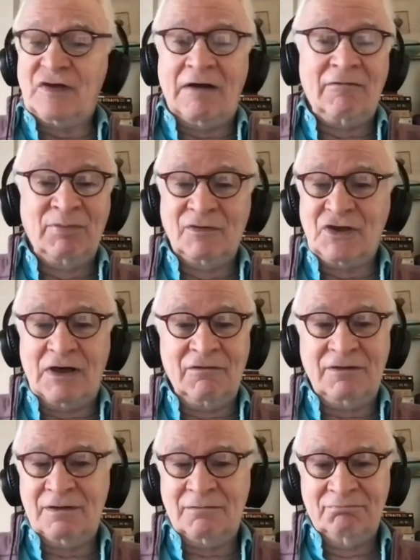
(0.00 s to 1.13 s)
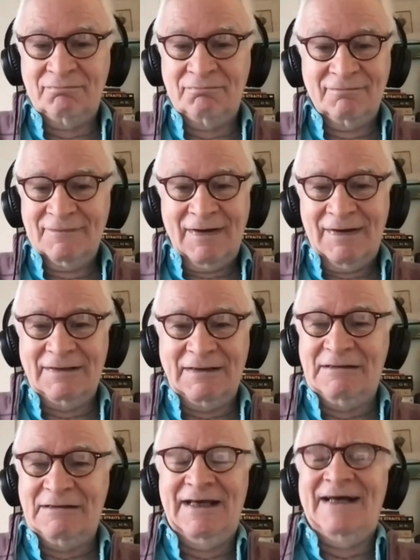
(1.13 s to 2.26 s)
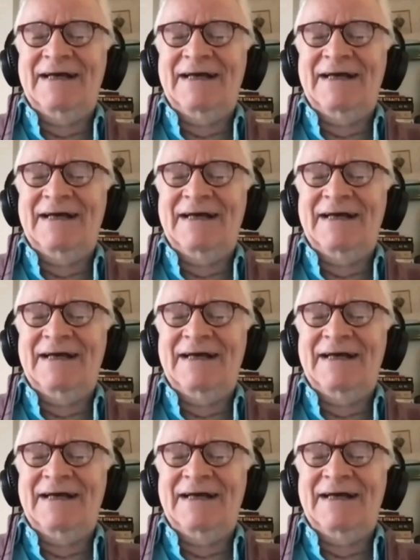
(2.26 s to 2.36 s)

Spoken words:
terrible joke. I did.